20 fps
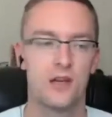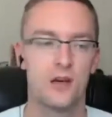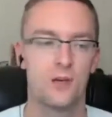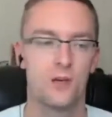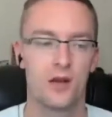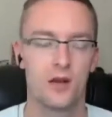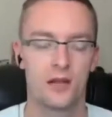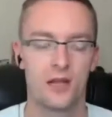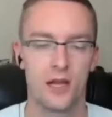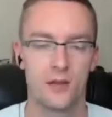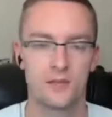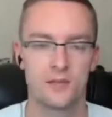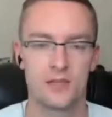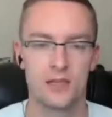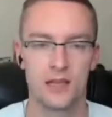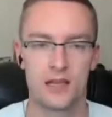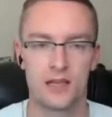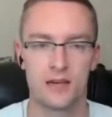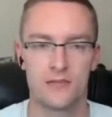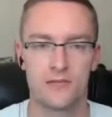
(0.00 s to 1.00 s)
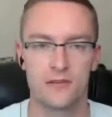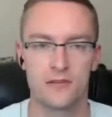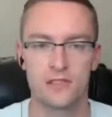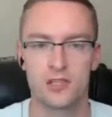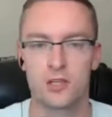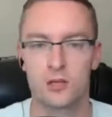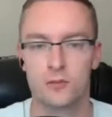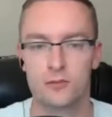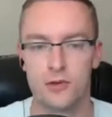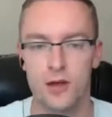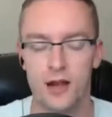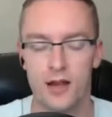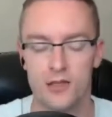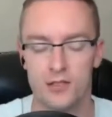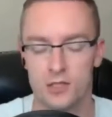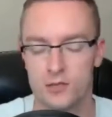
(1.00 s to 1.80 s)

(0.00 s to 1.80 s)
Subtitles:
When it comes to like a physical product,